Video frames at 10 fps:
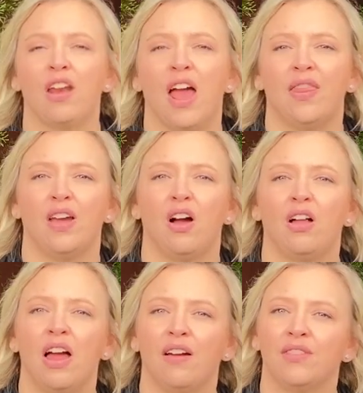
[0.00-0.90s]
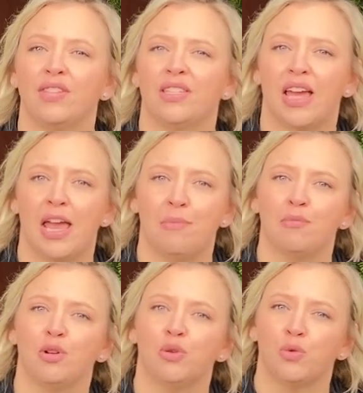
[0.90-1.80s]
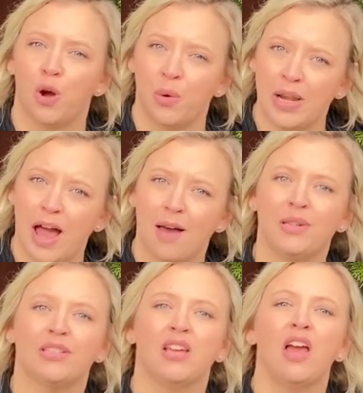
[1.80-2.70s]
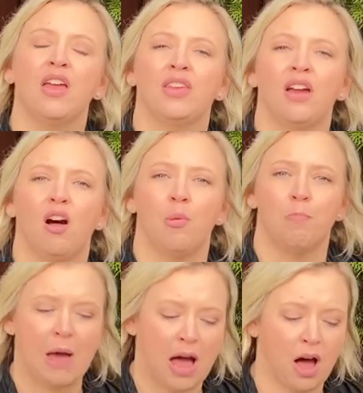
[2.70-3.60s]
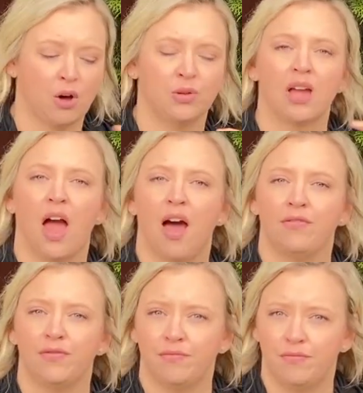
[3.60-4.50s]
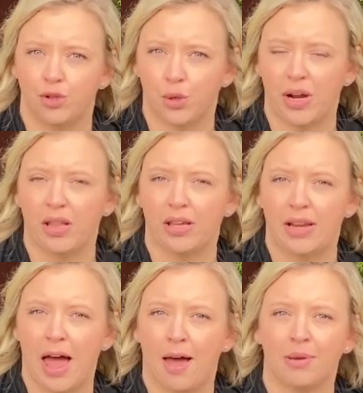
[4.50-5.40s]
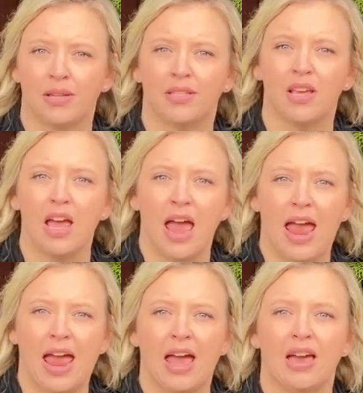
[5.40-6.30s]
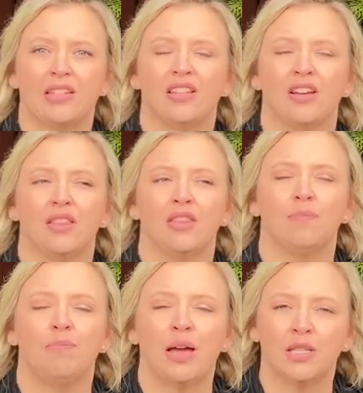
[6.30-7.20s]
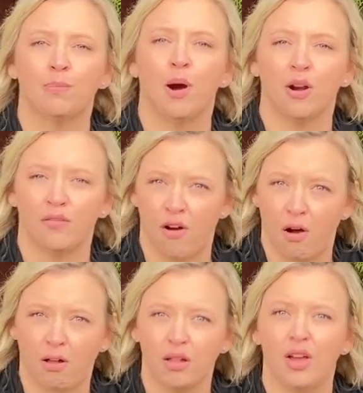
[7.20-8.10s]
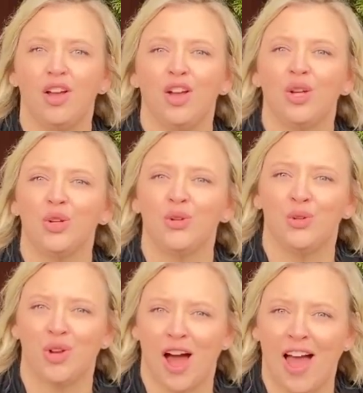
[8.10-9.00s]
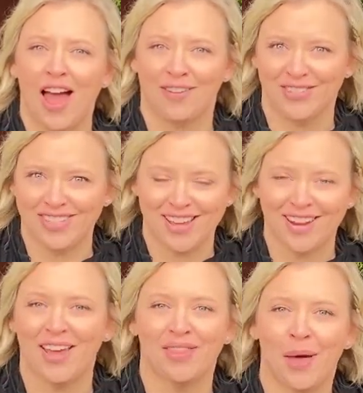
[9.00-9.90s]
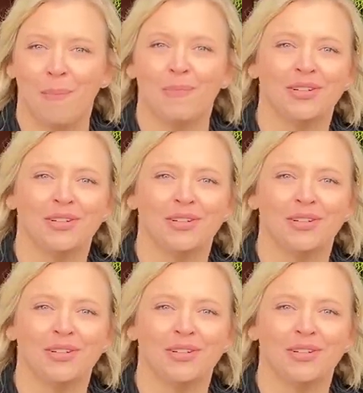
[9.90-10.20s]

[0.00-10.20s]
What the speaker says: And they all have the same growing habits. They all mound, have trailing habits, and the best part of all, you do not have to deadhead them.